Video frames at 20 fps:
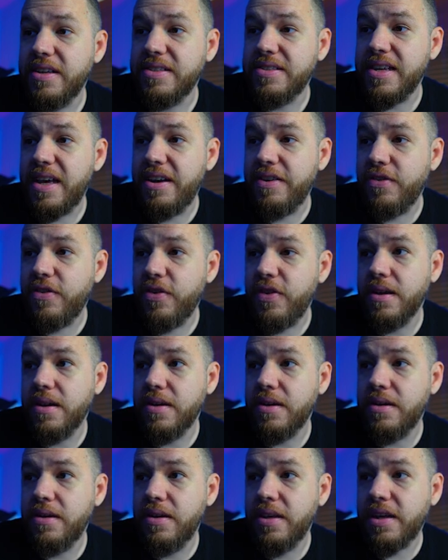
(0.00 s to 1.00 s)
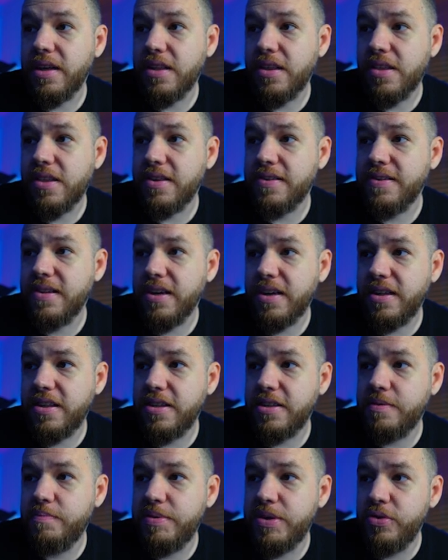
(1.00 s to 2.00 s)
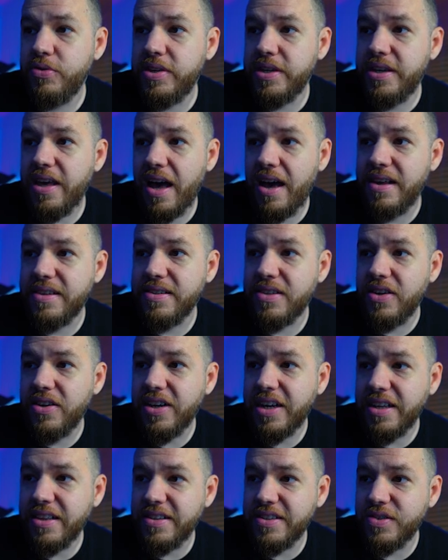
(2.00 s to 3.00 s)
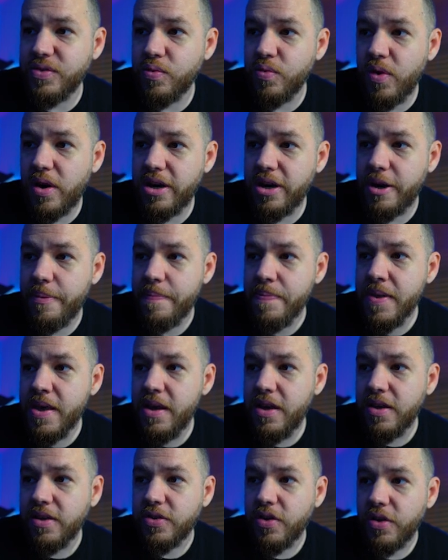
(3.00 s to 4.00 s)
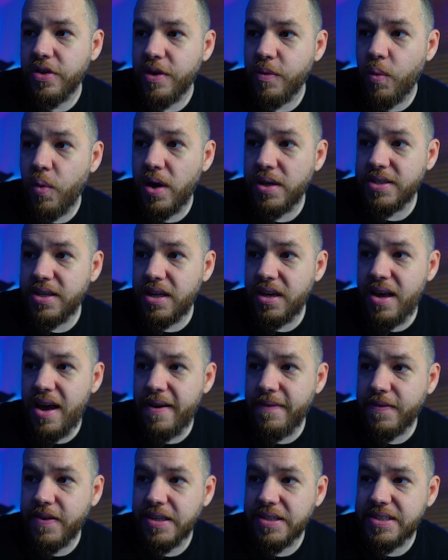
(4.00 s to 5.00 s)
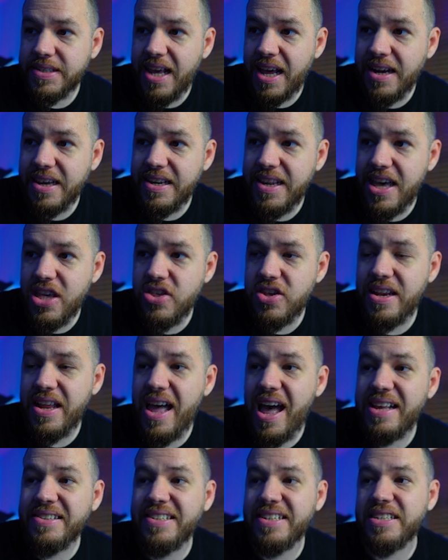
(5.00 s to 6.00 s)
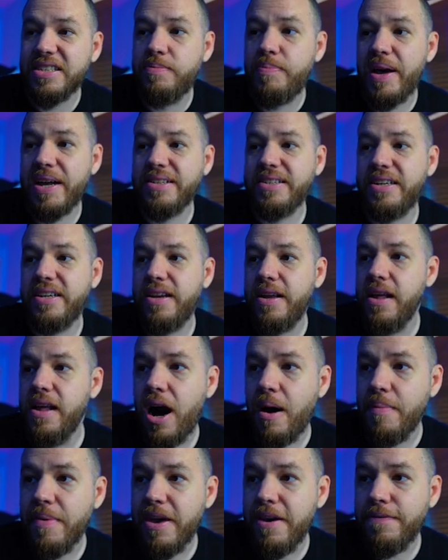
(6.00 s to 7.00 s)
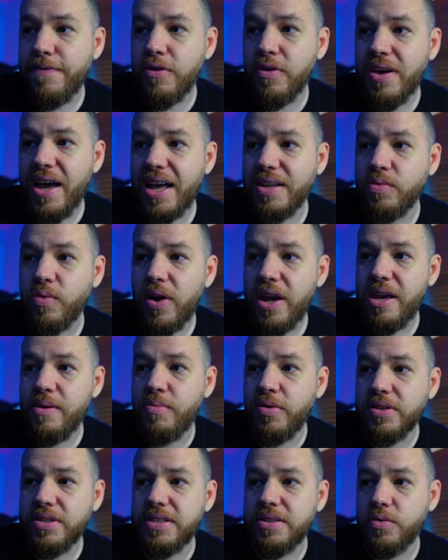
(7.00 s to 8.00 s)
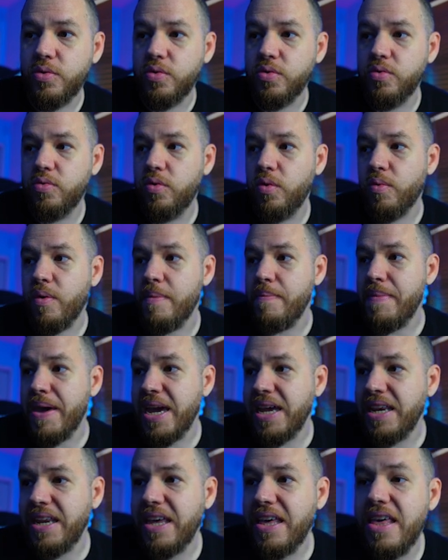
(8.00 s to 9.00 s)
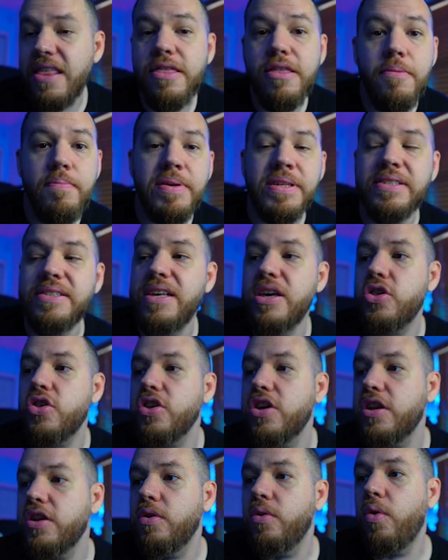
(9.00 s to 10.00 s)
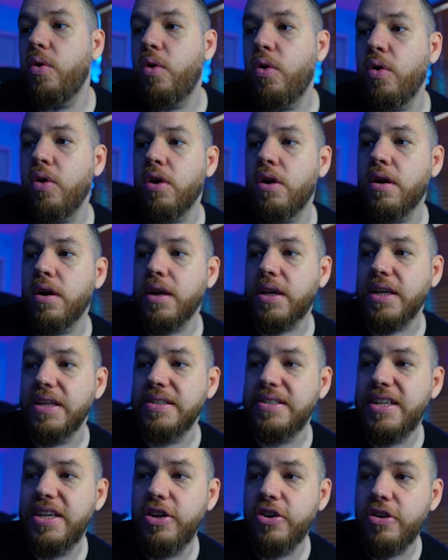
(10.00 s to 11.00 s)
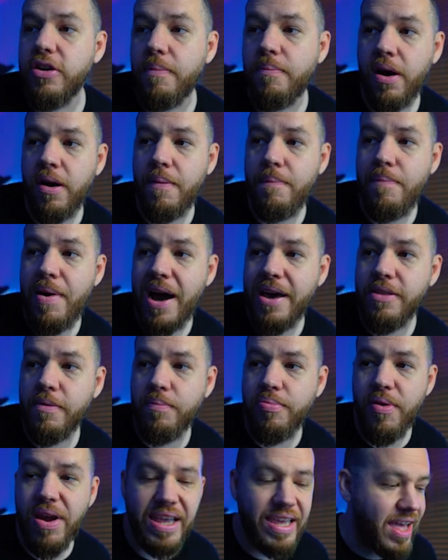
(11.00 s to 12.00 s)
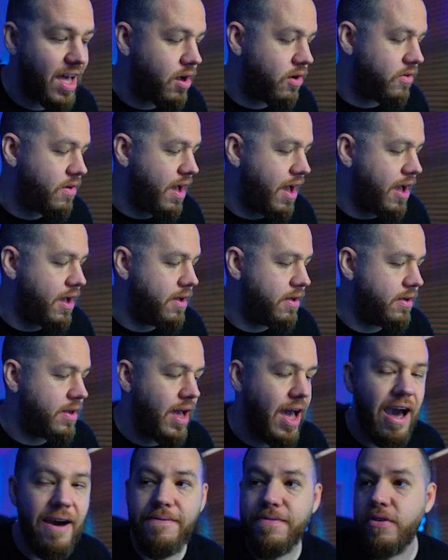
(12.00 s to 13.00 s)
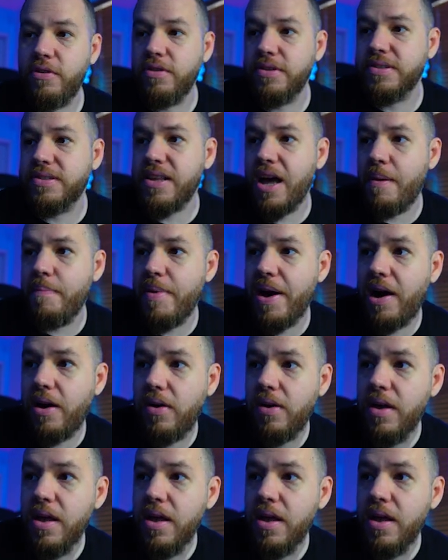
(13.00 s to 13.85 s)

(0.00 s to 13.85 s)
entry, look at this beauty, guys. Look at this run up. So there was a lot of consolidation as expected. If you guys were able to remain in the position or continue to buy the breakout after a stop out,